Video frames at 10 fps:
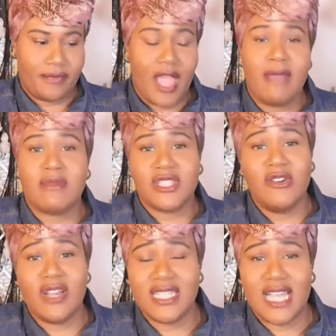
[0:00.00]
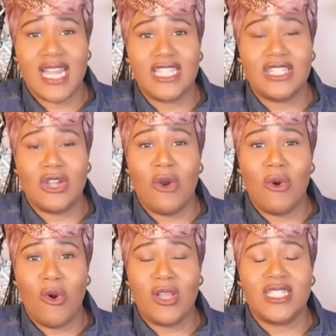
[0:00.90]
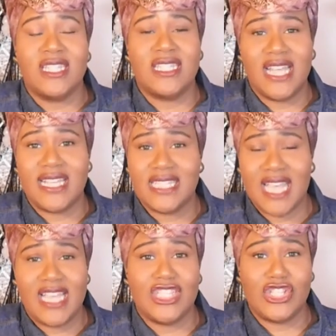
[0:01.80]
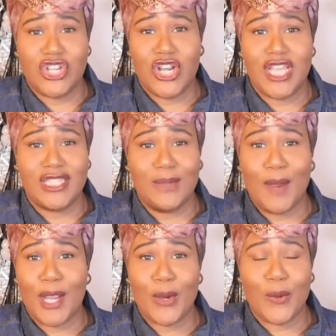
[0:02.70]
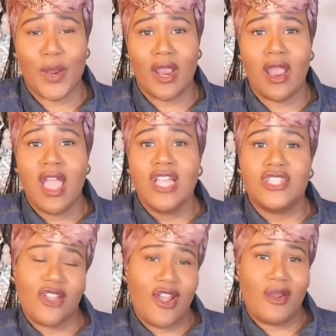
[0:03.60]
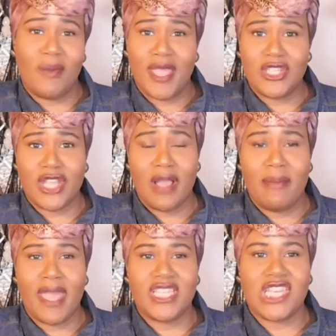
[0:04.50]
I am so excited to go on to this next stage and journey into my career, starting a Patreon page.